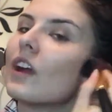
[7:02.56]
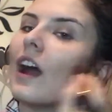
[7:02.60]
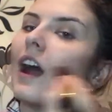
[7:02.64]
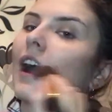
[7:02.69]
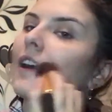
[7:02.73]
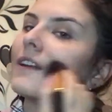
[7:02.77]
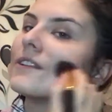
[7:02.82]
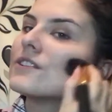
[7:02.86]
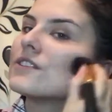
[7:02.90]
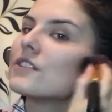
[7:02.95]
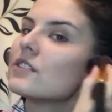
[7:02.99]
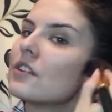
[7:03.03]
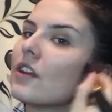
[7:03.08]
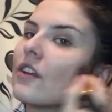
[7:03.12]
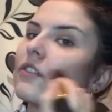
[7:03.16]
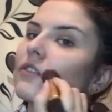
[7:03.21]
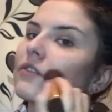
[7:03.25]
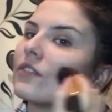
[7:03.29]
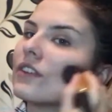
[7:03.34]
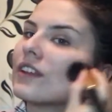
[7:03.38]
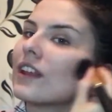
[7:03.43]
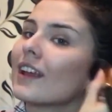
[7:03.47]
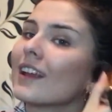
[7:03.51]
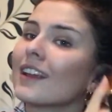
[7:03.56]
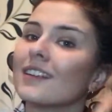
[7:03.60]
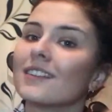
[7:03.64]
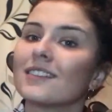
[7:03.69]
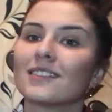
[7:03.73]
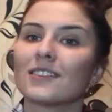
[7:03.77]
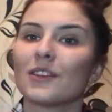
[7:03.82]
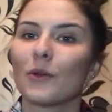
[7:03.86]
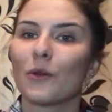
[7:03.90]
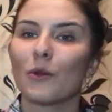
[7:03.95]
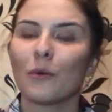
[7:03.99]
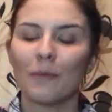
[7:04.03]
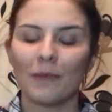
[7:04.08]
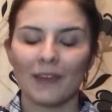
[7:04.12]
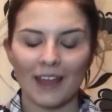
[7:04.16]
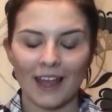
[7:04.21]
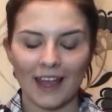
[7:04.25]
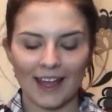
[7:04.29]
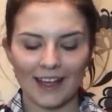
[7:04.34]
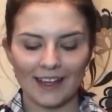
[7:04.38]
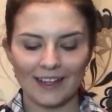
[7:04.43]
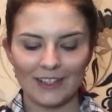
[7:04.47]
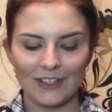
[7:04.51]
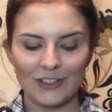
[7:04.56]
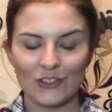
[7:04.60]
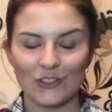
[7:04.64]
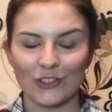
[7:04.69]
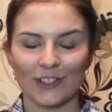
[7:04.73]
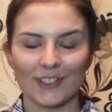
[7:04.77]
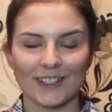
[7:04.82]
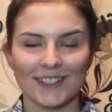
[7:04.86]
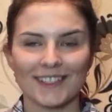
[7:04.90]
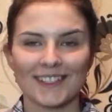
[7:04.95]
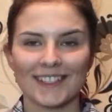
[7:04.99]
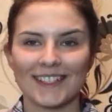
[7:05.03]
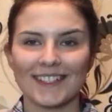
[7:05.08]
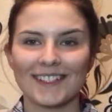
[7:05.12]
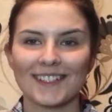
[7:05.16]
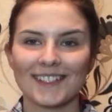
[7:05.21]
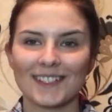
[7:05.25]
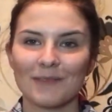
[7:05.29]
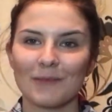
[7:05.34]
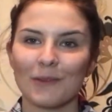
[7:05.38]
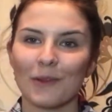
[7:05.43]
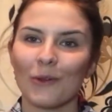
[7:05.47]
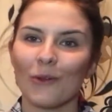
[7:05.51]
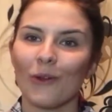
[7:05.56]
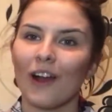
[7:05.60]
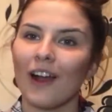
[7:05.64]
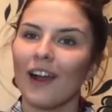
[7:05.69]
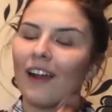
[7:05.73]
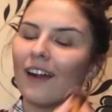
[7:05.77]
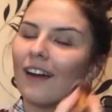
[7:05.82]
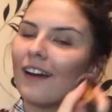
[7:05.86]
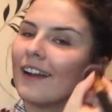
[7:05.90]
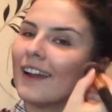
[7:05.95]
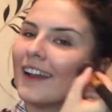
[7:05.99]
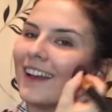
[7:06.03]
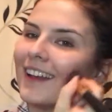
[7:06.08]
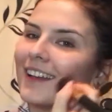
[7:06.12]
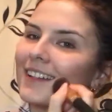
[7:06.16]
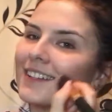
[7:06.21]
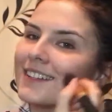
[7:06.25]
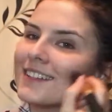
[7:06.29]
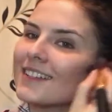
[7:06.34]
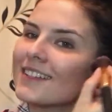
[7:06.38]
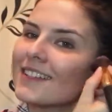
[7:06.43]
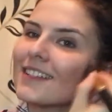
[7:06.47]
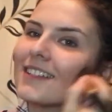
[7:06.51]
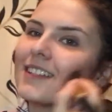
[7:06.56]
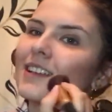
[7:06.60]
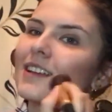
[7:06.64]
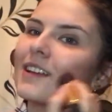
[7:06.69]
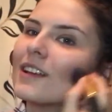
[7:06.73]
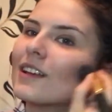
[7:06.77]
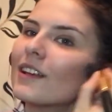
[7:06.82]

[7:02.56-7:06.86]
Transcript: I just don't feel like it's doing me any justice, to be quite honest.